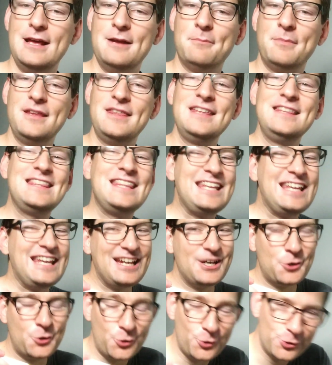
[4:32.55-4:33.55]
But I think the
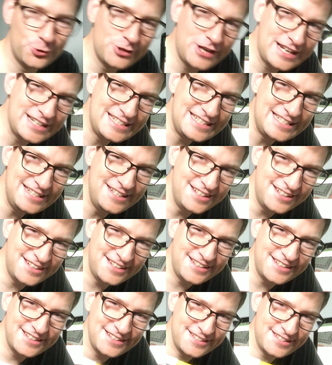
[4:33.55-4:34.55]
core
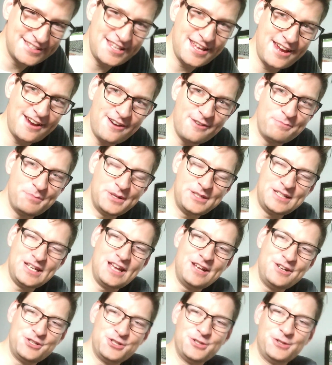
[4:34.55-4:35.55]
idea is there,
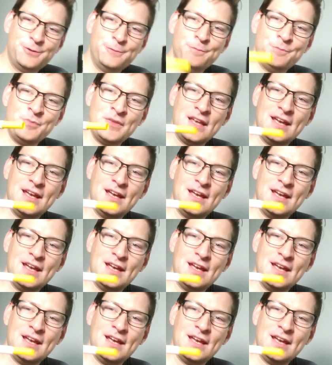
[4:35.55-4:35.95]
potential